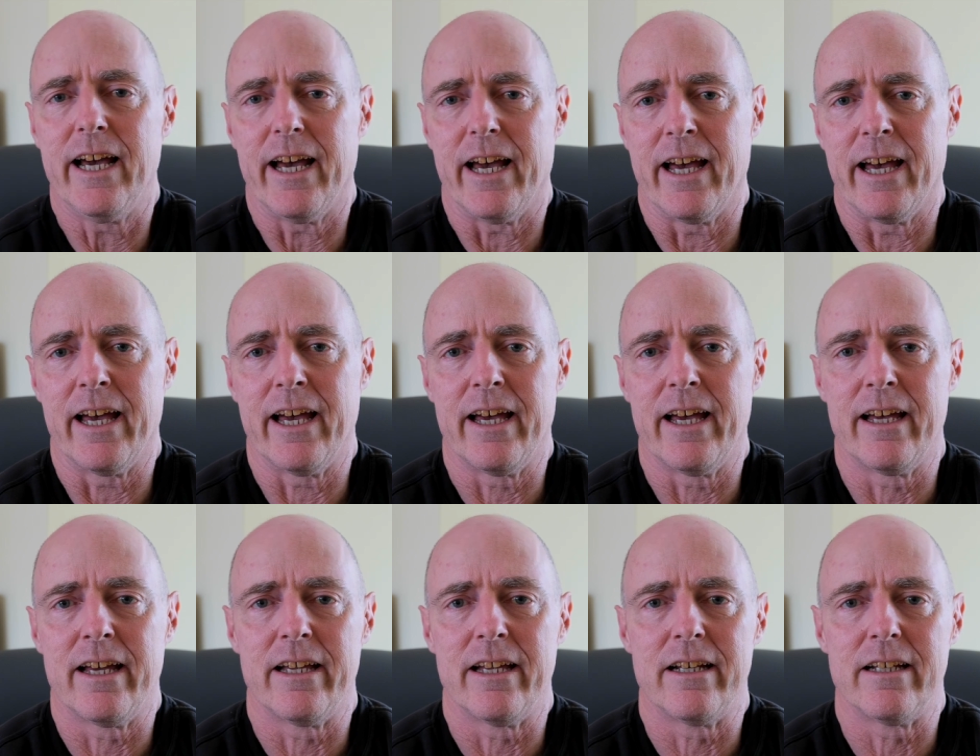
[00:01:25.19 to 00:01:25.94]

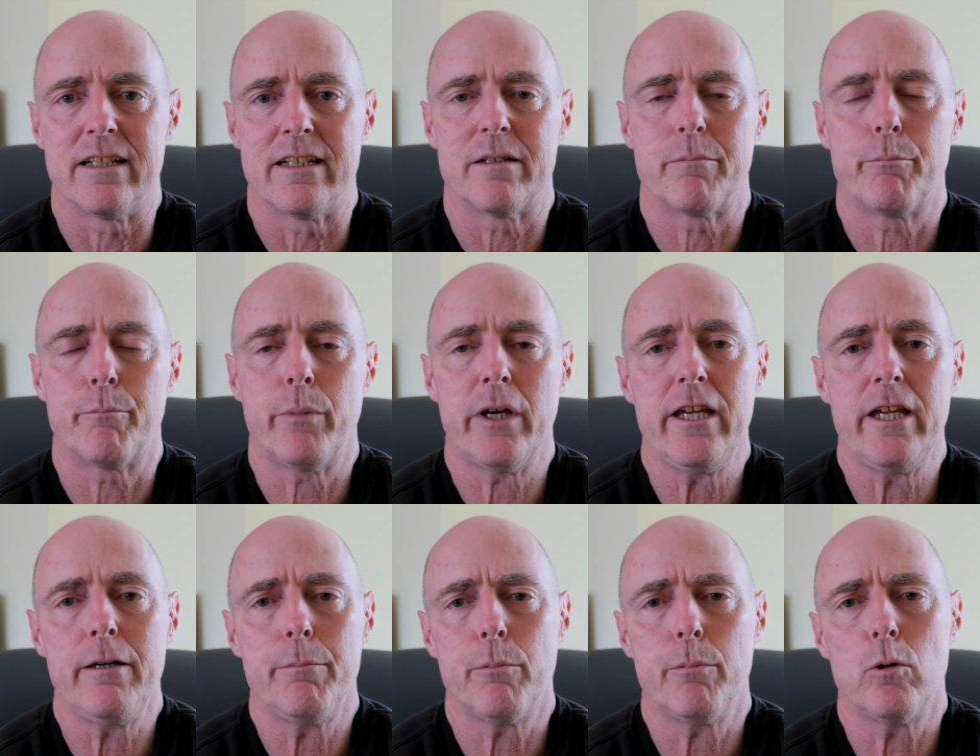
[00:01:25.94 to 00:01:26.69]
and
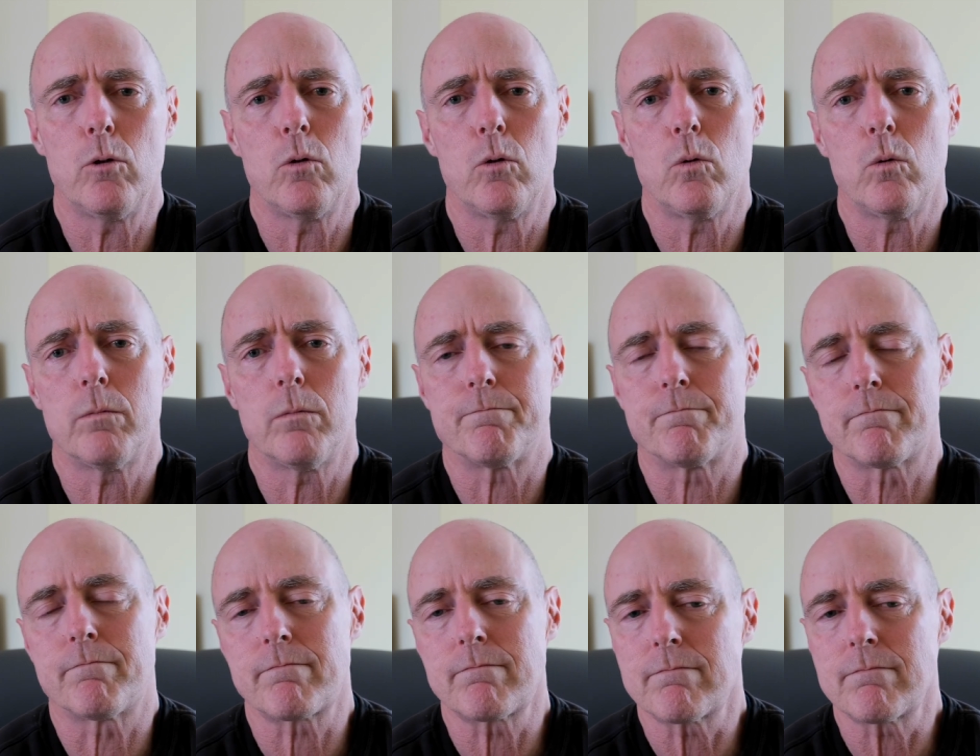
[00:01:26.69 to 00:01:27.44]
people
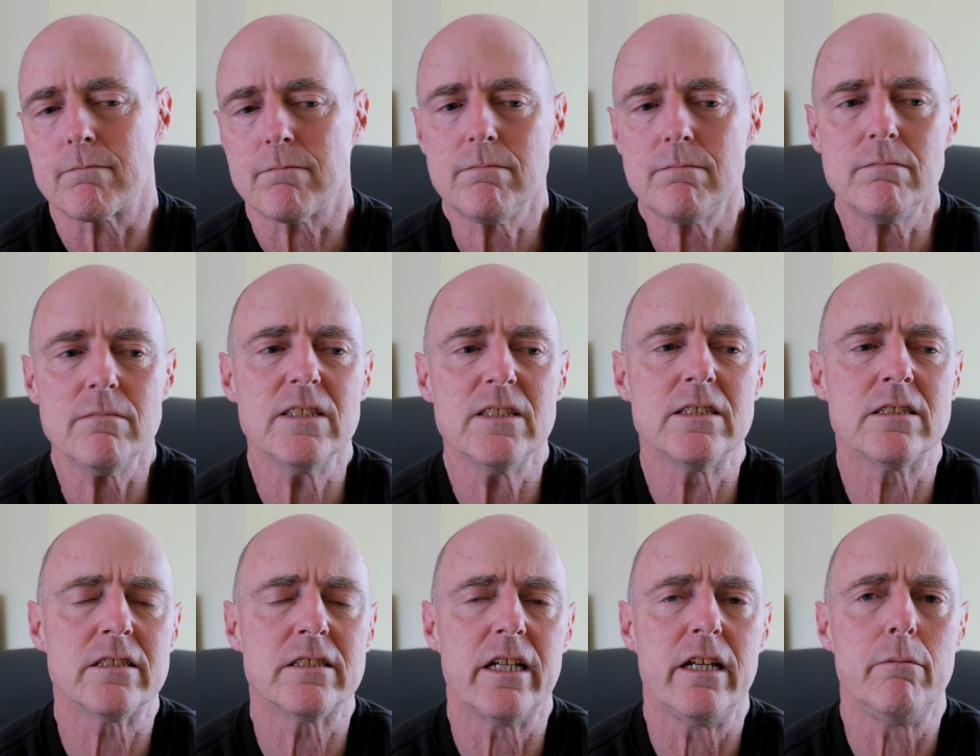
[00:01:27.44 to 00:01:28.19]

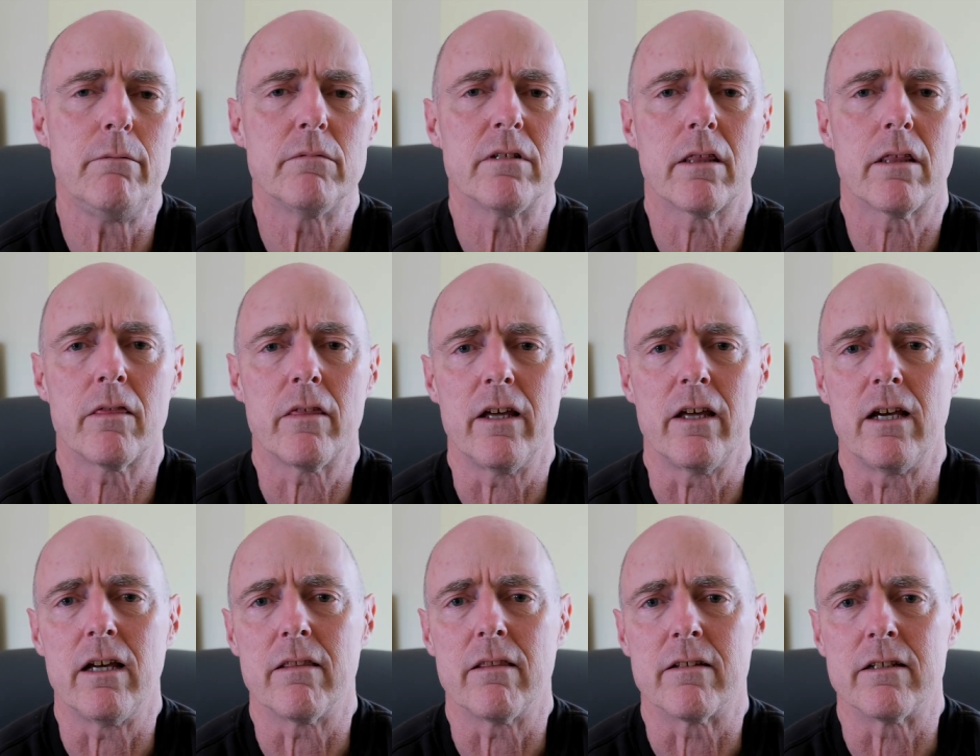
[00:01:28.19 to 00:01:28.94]
seem to
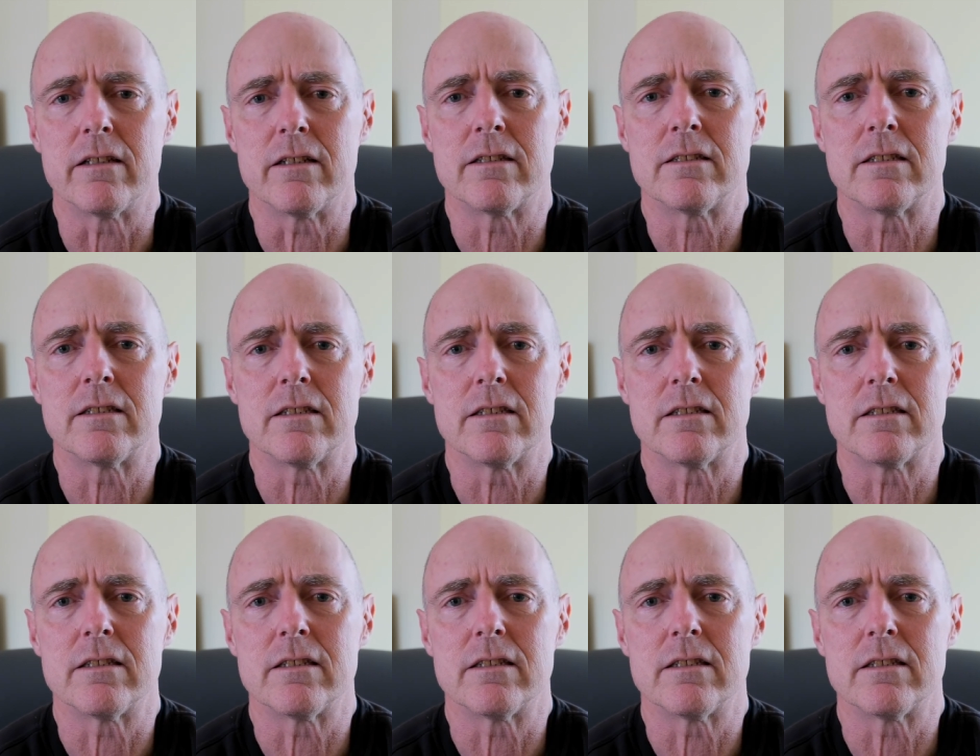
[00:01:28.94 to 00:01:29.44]
think that